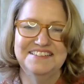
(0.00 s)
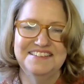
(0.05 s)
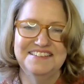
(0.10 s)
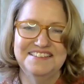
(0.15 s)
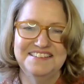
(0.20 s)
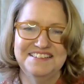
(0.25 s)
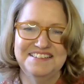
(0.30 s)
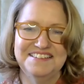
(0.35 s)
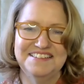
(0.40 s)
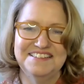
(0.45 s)

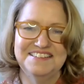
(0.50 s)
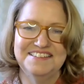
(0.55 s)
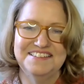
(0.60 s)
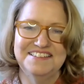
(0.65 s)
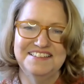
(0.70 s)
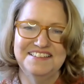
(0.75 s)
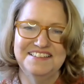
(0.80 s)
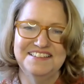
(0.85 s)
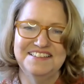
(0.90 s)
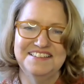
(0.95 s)

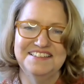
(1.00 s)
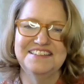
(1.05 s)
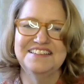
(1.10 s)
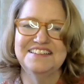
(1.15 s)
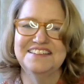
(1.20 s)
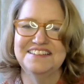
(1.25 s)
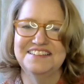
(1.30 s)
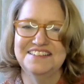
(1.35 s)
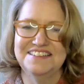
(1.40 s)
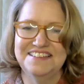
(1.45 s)

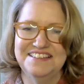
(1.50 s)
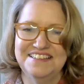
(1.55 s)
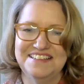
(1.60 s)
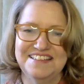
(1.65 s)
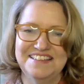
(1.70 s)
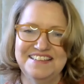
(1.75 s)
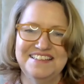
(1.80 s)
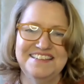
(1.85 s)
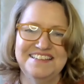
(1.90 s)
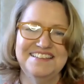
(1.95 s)

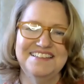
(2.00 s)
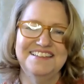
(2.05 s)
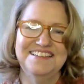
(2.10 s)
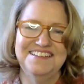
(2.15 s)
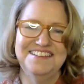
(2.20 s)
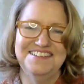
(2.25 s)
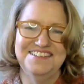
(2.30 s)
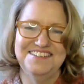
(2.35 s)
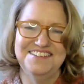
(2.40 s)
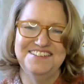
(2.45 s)

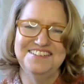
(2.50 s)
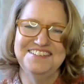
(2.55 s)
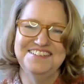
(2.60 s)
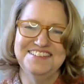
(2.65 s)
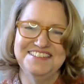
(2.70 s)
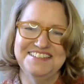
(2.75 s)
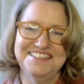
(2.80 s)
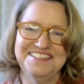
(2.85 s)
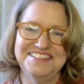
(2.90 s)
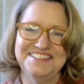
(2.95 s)

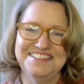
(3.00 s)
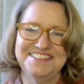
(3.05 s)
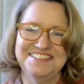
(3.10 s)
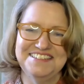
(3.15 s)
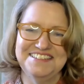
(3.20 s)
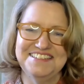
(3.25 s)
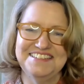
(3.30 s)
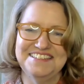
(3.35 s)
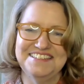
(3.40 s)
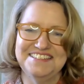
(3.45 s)

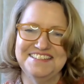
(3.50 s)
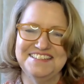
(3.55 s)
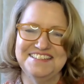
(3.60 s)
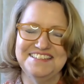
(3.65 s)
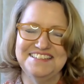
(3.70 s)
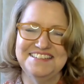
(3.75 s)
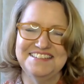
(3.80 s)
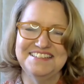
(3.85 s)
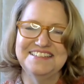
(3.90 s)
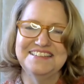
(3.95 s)

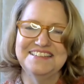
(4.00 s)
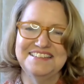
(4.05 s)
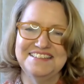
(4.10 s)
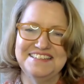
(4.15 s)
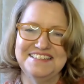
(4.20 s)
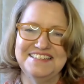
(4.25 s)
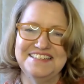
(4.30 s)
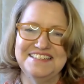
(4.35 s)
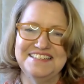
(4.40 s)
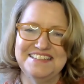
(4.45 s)

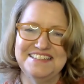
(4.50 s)
The person shown says nothing.